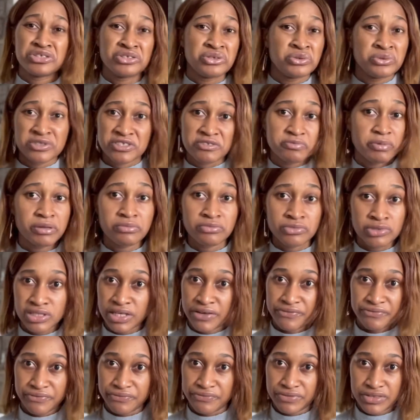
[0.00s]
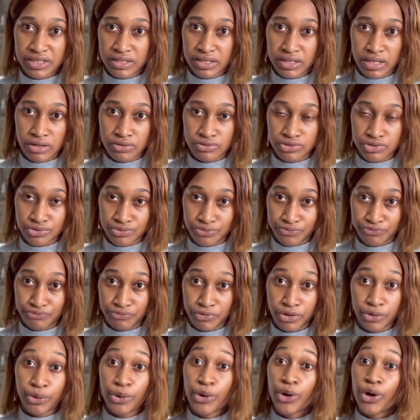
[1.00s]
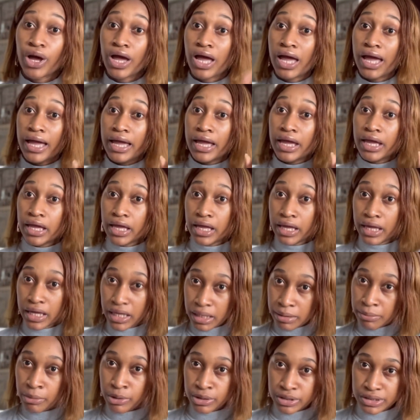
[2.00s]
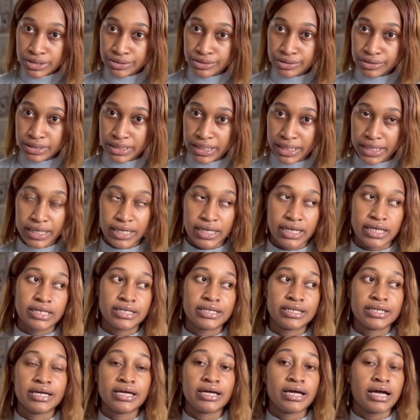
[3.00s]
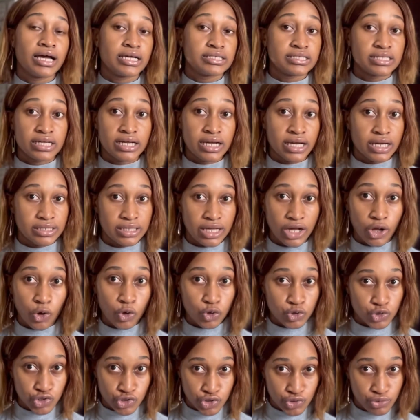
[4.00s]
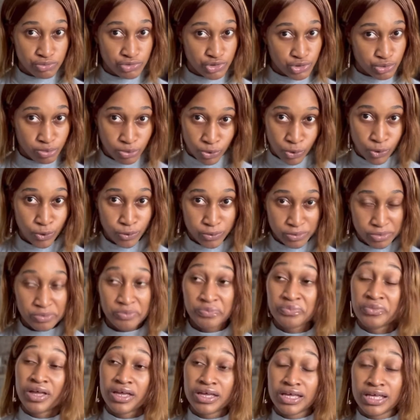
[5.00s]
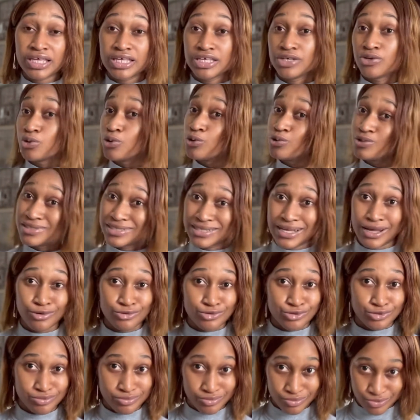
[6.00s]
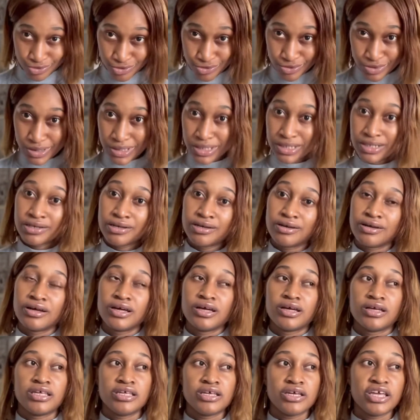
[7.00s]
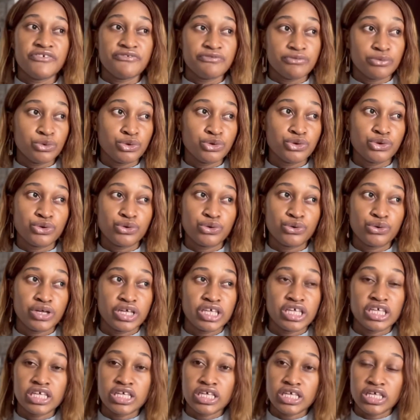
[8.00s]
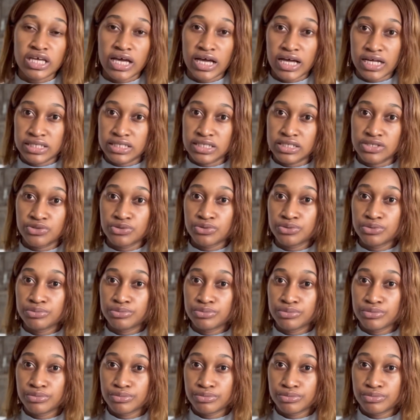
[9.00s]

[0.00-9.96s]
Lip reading: don't spend more than 15,000 on fuel. Him, on the other hand, has a car that consumes more. He goes out more. Even though he has his own